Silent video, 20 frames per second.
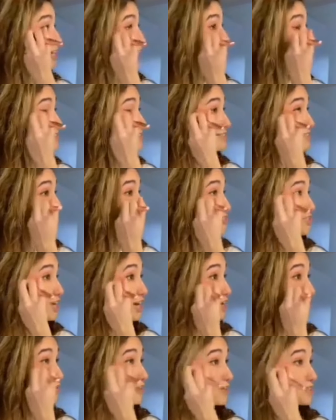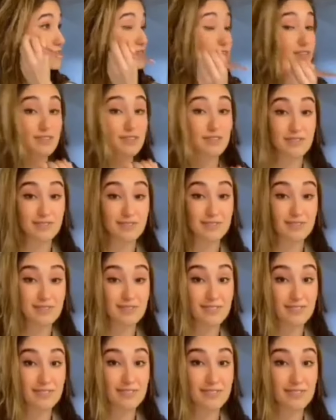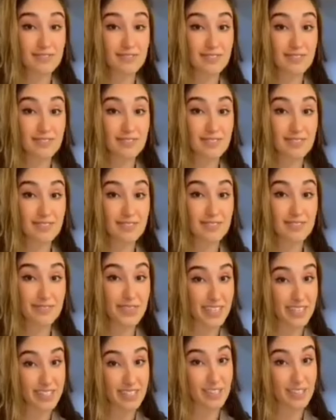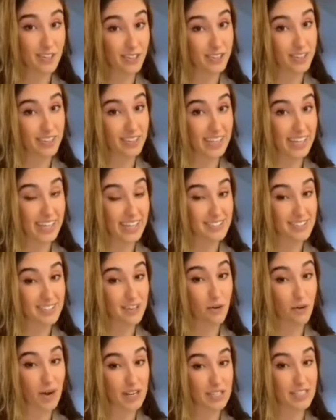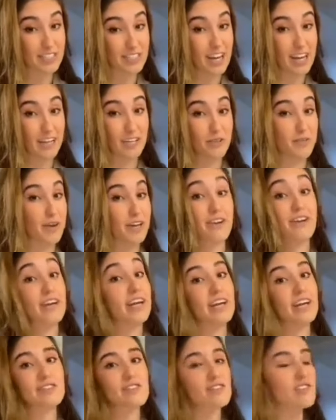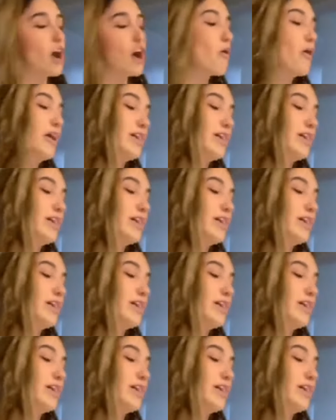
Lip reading: Jackson's a child molester? Because he totally is. Go watch the documentary. It's so